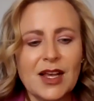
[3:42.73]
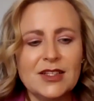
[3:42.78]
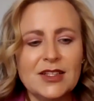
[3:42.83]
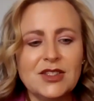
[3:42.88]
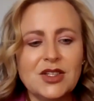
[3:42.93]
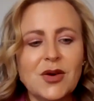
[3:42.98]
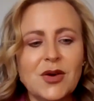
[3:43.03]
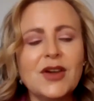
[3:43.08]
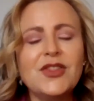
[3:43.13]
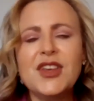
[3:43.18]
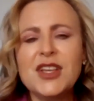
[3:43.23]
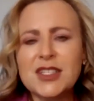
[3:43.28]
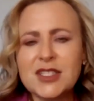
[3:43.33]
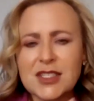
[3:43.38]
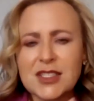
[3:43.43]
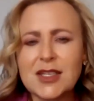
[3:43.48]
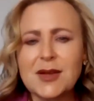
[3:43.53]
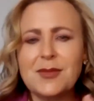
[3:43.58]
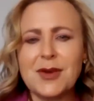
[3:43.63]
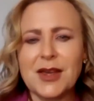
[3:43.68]
And so I think
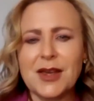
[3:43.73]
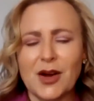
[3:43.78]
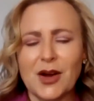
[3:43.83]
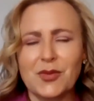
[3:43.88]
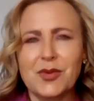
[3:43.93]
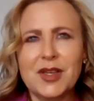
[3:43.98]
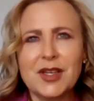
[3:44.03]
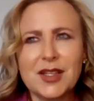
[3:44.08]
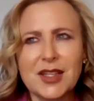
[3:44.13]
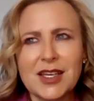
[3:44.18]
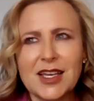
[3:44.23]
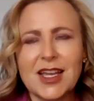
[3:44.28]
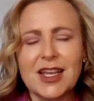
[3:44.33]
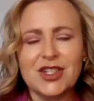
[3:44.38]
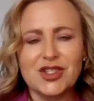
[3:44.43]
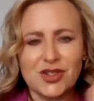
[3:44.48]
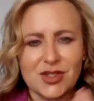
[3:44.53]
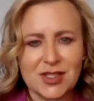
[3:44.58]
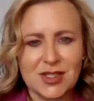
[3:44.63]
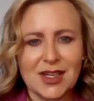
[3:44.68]
it's going to be a really
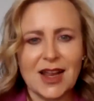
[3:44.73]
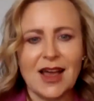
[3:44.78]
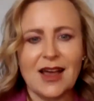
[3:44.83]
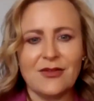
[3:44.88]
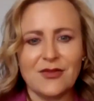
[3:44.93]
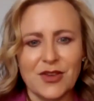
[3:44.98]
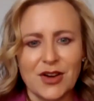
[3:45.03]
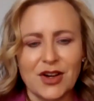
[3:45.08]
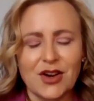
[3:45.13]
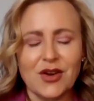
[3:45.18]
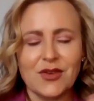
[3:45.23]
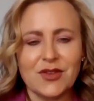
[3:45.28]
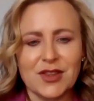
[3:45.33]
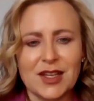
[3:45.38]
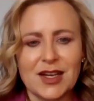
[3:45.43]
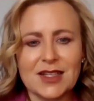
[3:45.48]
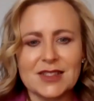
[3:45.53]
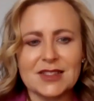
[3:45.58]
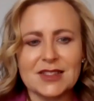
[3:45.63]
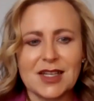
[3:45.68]
interesting effort
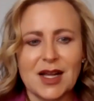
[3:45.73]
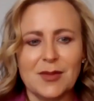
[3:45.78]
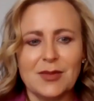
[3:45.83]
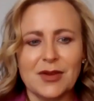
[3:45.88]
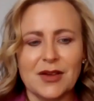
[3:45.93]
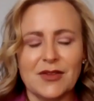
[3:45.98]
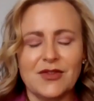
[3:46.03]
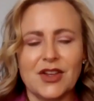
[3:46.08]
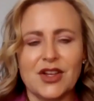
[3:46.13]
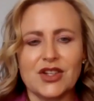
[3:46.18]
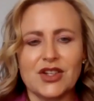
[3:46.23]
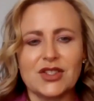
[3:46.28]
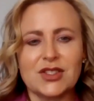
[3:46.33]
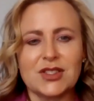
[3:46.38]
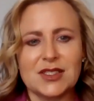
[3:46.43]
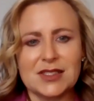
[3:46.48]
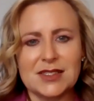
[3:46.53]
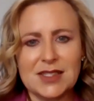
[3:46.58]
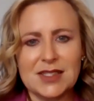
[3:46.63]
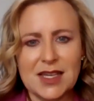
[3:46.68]
over the next couple of
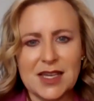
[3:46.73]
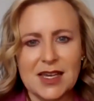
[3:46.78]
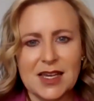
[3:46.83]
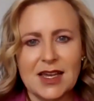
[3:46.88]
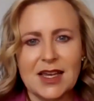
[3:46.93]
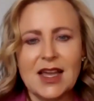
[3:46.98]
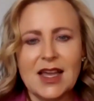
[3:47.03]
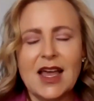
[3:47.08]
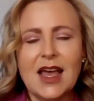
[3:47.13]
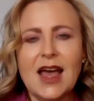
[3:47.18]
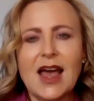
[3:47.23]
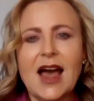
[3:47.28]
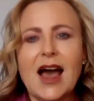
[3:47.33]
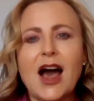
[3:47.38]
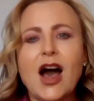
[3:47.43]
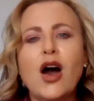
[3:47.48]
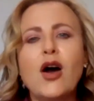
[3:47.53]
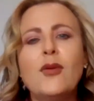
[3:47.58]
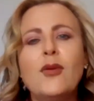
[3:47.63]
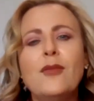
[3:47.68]
years to see
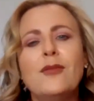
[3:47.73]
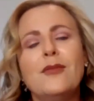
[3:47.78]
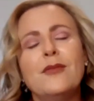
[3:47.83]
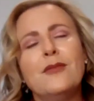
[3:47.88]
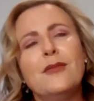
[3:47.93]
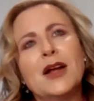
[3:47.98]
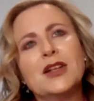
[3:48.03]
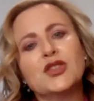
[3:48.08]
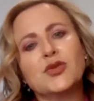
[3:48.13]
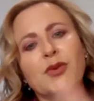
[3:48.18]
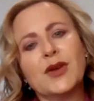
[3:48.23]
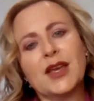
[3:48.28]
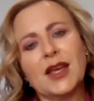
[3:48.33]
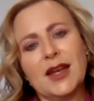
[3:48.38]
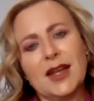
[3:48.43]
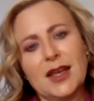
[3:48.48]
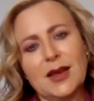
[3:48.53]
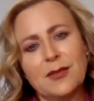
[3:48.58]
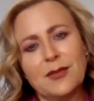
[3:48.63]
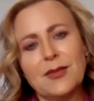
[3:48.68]
how much we
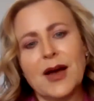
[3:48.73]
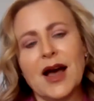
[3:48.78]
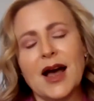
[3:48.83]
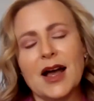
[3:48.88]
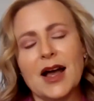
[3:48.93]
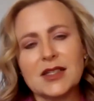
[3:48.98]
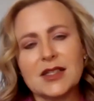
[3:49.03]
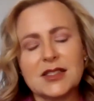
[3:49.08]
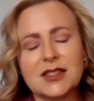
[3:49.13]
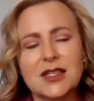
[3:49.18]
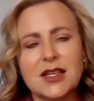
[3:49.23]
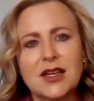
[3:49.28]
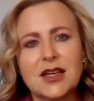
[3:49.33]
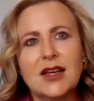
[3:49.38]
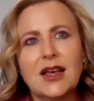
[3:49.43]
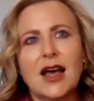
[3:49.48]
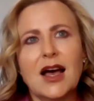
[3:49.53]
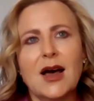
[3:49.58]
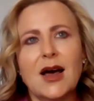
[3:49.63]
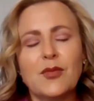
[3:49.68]
can impact
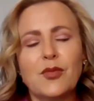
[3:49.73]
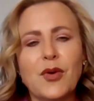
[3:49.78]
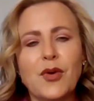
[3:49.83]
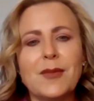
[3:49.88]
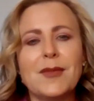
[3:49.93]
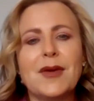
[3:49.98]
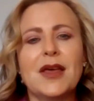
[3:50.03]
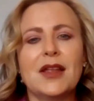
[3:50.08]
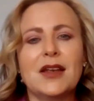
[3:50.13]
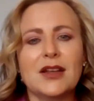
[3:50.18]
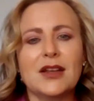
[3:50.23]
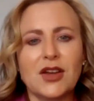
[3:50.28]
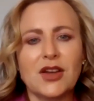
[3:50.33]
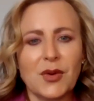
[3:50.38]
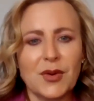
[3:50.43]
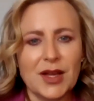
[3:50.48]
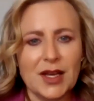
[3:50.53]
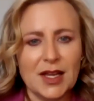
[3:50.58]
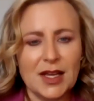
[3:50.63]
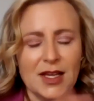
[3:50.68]
women
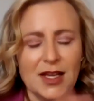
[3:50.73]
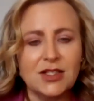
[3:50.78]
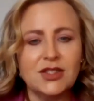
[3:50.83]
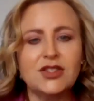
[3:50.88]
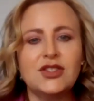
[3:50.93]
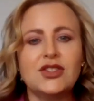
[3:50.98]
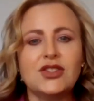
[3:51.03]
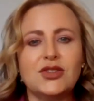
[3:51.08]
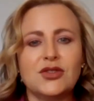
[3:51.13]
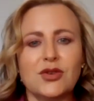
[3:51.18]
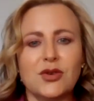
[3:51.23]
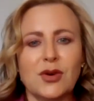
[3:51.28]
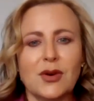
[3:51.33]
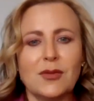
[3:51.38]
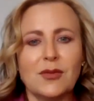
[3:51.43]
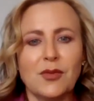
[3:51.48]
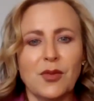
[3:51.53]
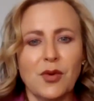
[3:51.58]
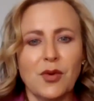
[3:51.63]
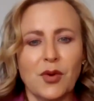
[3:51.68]
going
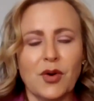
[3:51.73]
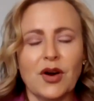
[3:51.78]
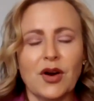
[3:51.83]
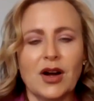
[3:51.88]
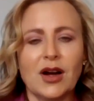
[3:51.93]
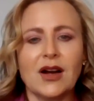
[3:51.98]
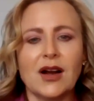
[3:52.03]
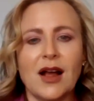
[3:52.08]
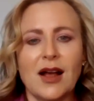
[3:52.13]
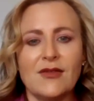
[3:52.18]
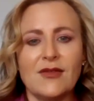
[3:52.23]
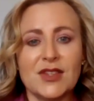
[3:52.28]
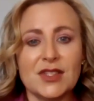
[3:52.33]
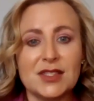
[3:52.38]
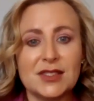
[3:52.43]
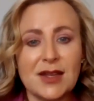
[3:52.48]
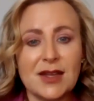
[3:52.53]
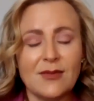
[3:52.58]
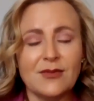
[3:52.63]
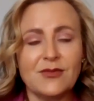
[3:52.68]
into more of
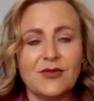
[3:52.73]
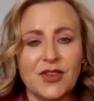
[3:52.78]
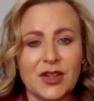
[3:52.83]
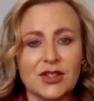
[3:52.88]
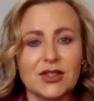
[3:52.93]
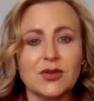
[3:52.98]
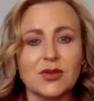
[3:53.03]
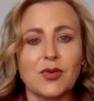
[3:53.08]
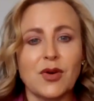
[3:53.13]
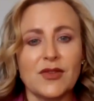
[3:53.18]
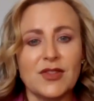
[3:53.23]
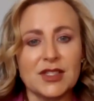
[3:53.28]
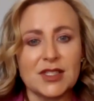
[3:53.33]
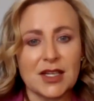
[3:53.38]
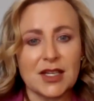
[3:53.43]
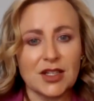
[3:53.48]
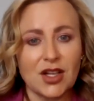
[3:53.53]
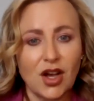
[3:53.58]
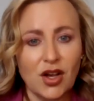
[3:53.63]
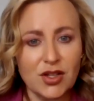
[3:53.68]
the STEM fields or more of the
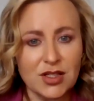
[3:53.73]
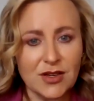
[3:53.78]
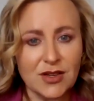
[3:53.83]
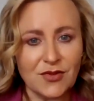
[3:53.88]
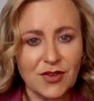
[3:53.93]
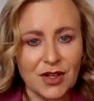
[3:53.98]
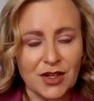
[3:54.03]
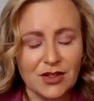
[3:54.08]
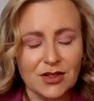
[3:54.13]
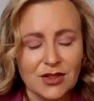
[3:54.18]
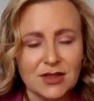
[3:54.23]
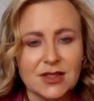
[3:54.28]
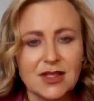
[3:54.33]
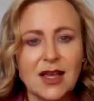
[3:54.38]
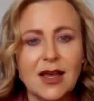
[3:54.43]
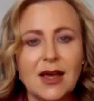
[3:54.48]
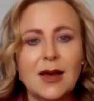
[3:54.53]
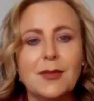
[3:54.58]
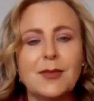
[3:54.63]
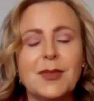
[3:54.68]
technology fields,
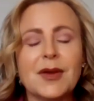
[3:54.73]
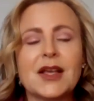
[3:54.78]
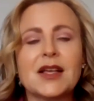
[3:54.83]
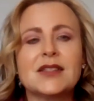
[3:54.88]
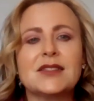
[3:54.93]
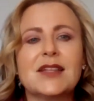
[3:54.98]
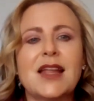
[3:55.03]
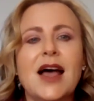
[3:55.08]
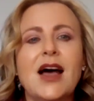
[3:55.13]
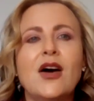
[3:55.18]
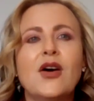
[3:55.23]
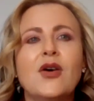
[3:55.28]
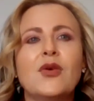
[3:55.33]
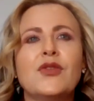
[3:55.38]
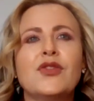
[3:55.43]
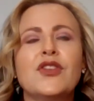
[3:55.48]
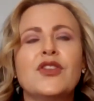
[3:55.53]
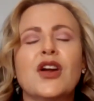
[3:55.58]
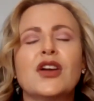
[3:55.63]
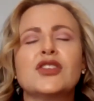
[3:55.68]
because
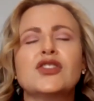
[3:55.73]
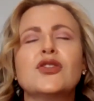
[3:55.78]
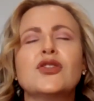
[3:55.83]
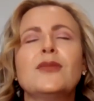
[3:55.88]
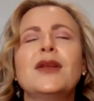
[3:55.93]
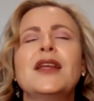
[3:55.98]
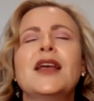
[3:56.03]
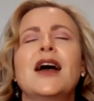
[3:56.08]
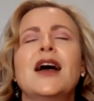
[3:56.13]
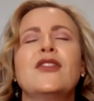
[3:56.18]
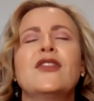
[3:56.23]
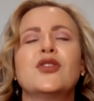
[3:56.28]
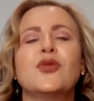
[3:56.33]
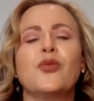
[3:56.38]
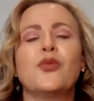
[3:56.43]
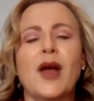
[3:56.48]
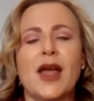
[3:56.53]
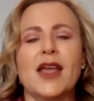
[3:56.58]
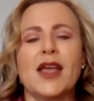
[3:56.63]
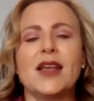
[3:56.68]
now there are so many
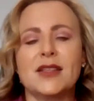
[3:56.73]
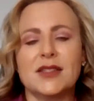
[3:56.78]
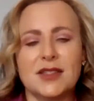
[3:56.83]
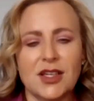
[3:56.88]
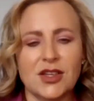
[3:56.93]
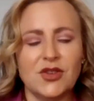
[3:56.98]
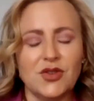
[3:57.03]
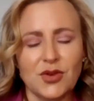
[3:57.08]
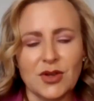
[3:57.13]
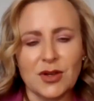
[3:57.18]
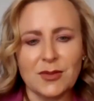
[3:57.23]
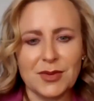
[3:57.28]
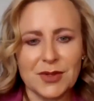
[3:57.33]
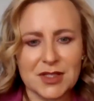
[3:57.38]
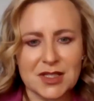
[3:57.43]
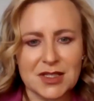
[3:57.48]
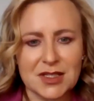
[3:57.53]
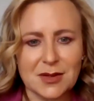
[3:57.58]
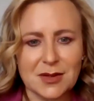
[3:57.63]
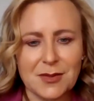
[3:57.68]
other ways that you can
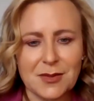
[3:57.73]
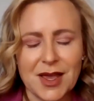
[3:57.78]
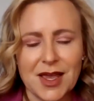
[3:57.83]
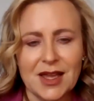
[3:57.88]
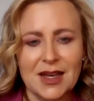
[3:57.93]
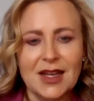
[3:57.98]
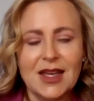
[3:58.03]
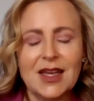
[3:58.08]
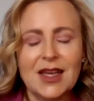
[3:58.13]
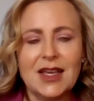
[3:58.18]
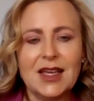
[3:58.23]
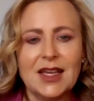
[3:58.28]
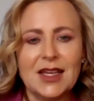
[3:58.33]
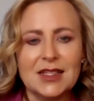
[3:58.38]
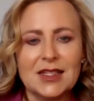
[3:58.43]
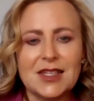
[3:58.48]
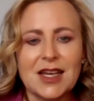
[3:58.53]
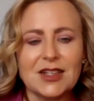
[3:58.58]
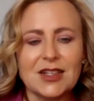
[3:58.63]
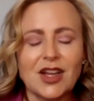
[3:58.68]
participate
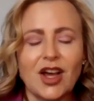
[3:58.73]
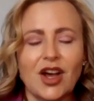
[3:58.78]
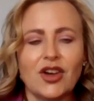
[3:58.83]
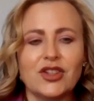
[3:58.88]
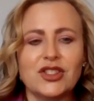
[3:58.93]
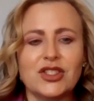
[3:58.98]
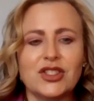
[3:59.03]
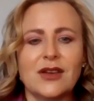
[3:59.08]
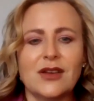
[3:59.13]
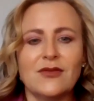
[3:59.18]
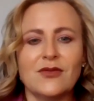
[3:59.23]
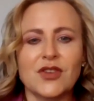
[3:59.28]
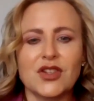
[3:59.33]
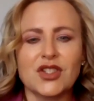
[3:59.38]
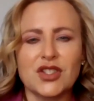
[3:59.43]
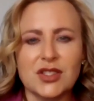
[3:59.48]
in technology